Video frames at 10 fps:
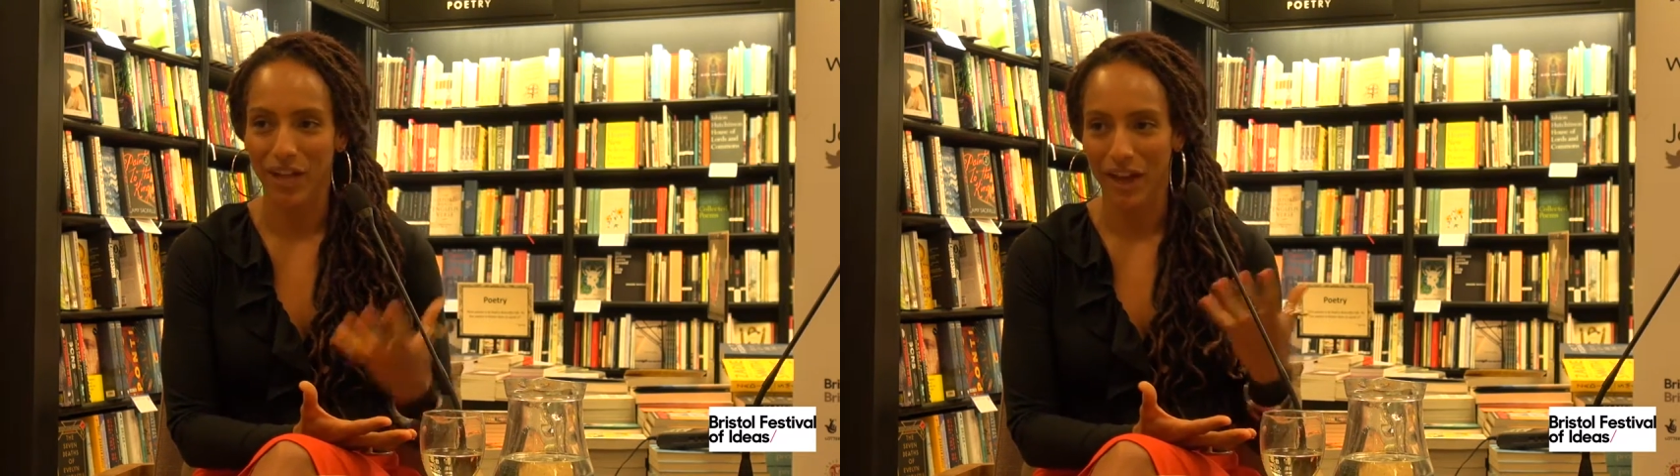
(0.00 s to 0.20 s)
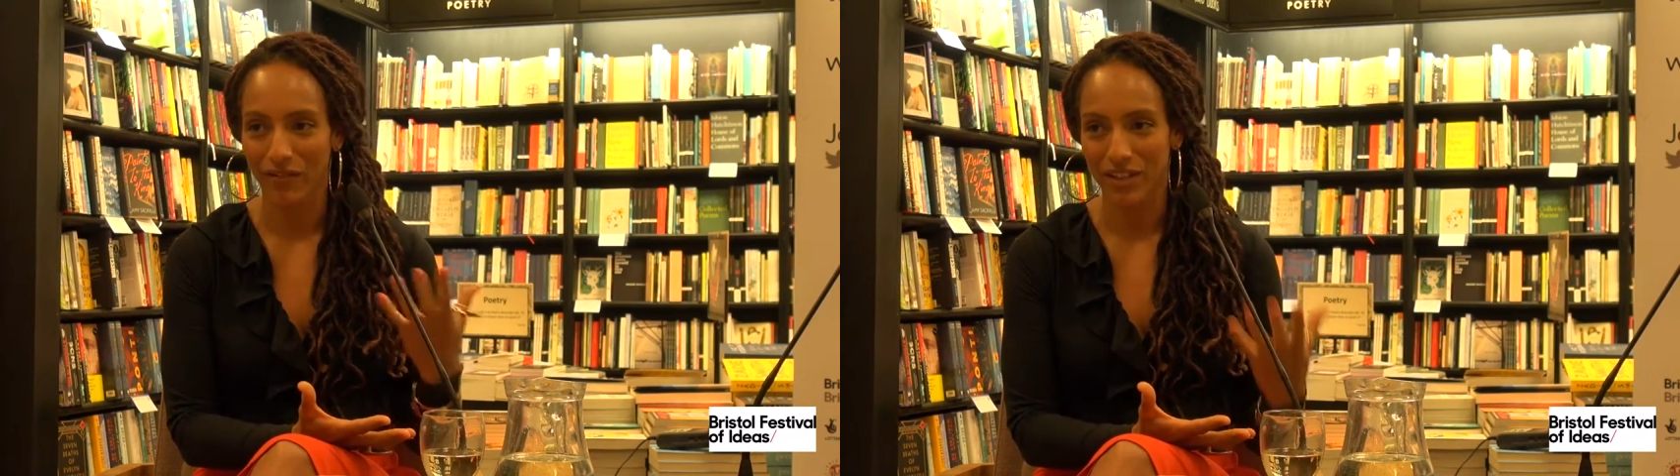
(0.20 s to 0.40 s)

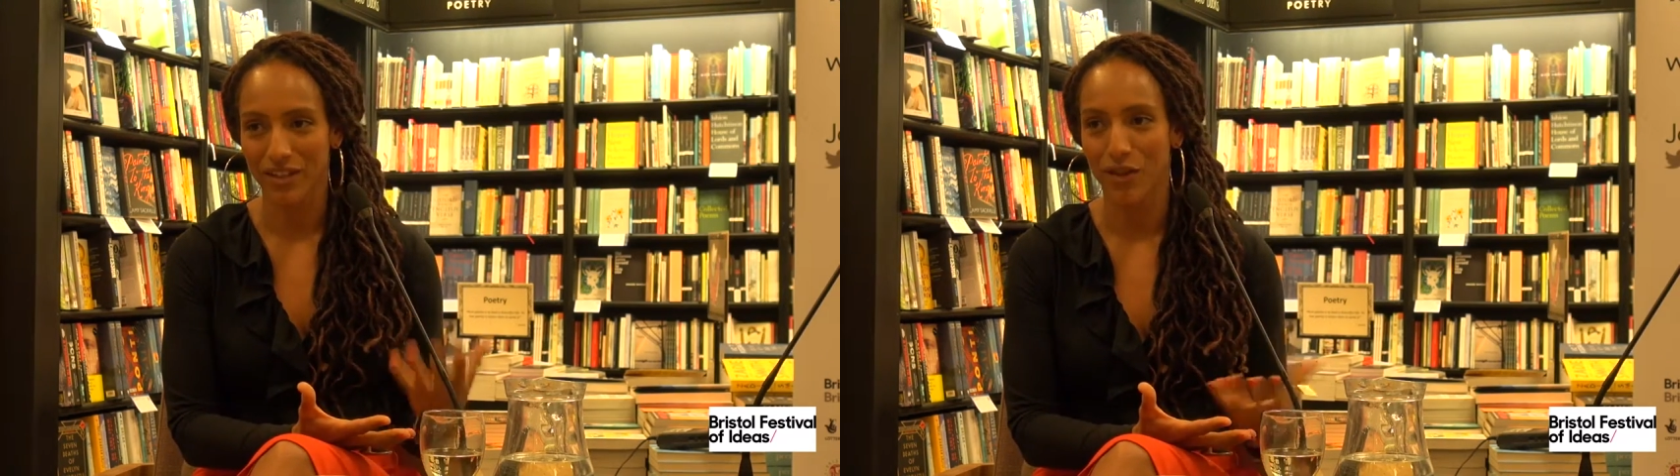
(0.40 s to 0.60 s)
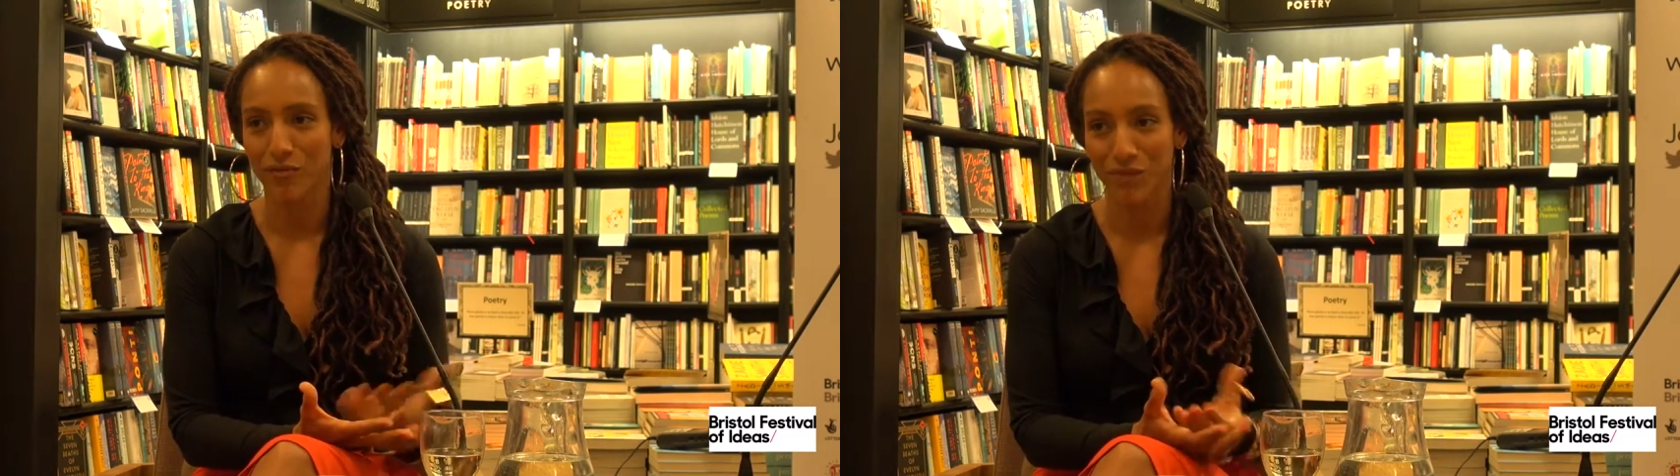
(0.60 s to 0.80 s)
don't have to
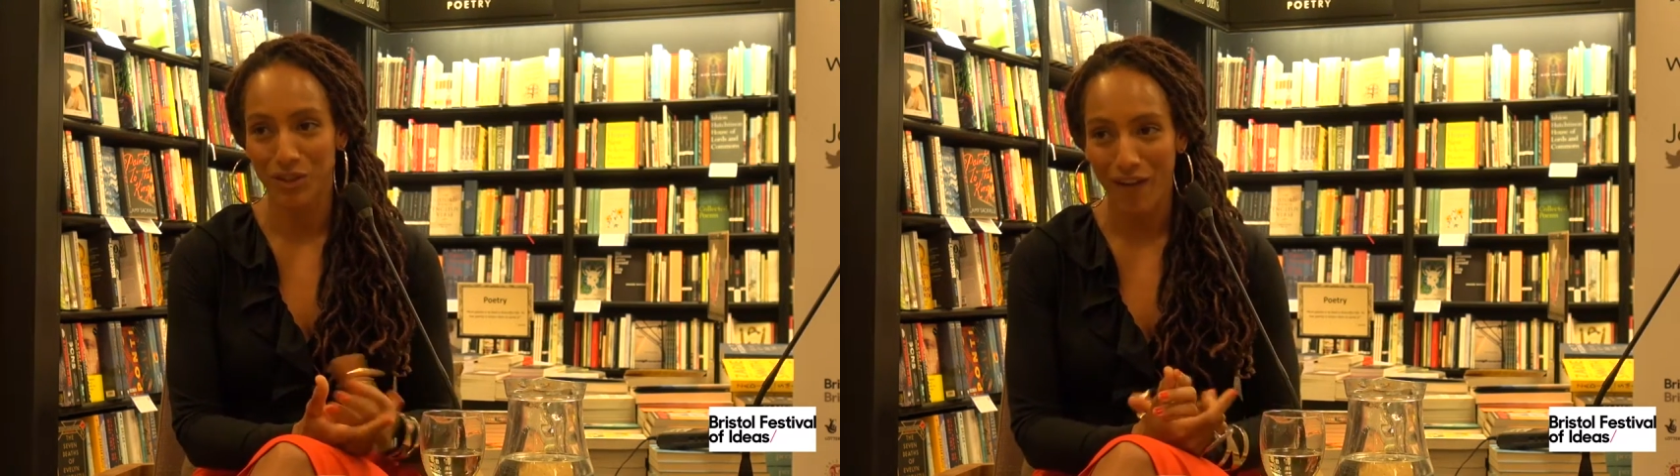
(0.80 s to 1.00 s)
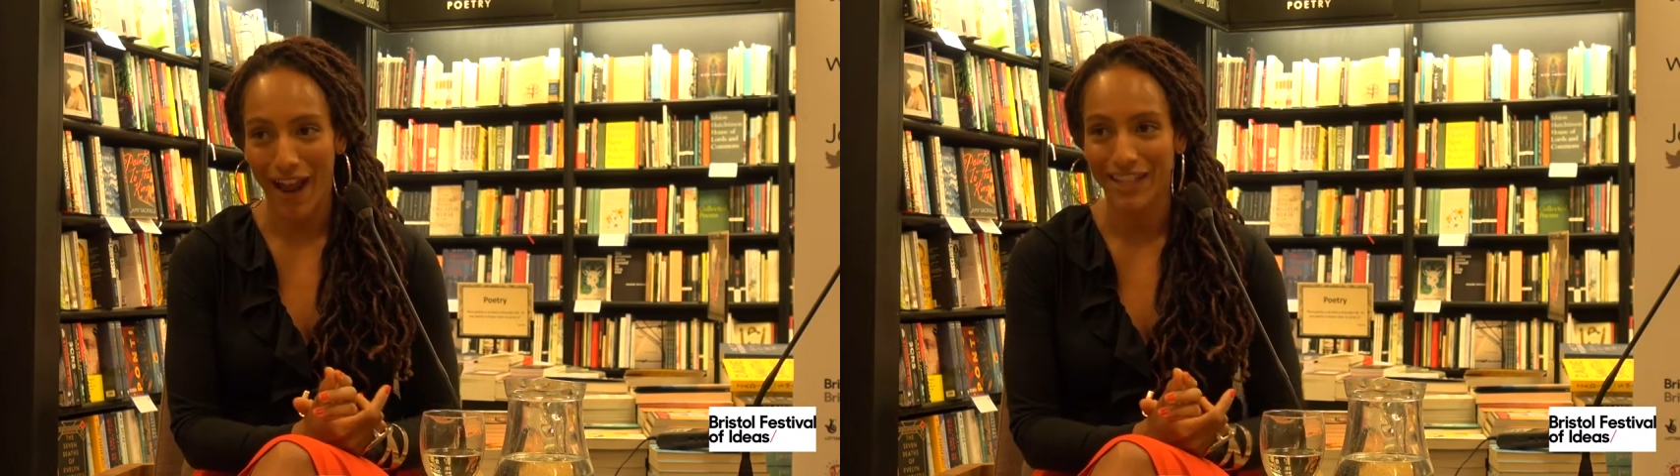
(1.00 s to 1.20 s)
start from
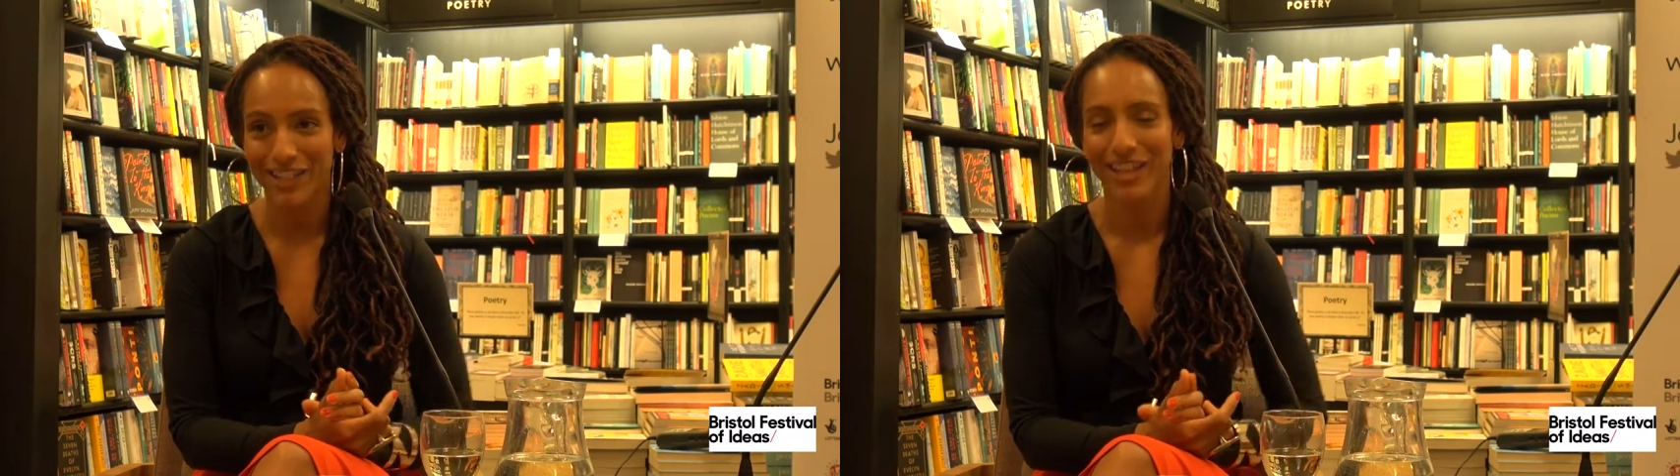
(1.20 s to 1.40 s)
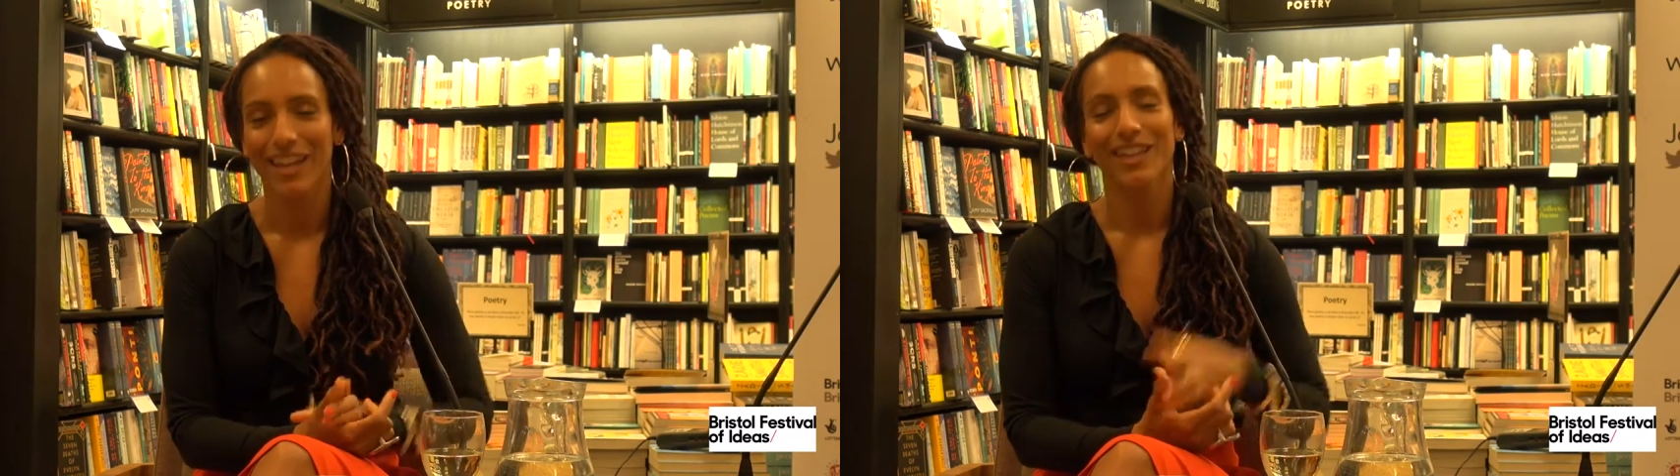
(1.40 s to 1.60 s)
scratch.